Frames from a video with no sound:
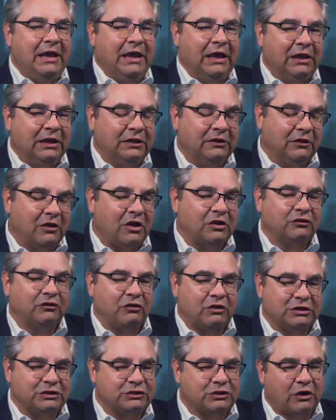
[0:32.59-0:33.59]
And long
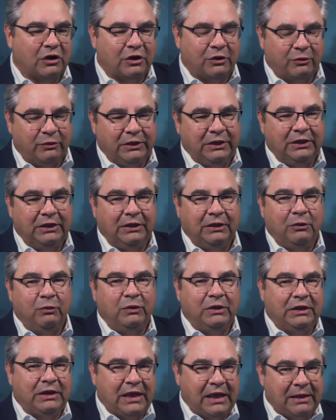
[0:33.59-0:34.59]
story short,
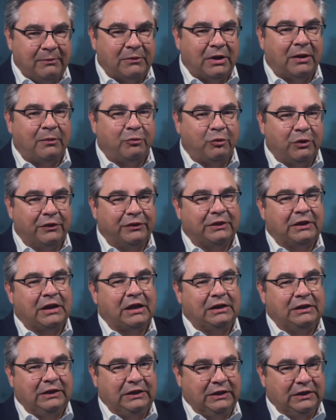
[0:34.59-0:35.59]
we came up with an
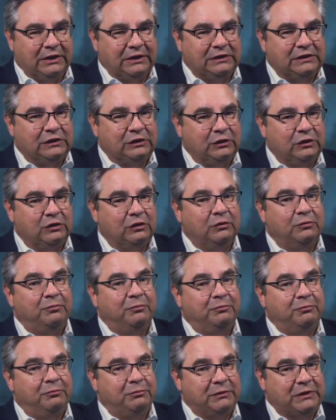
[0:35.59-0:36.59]
idea to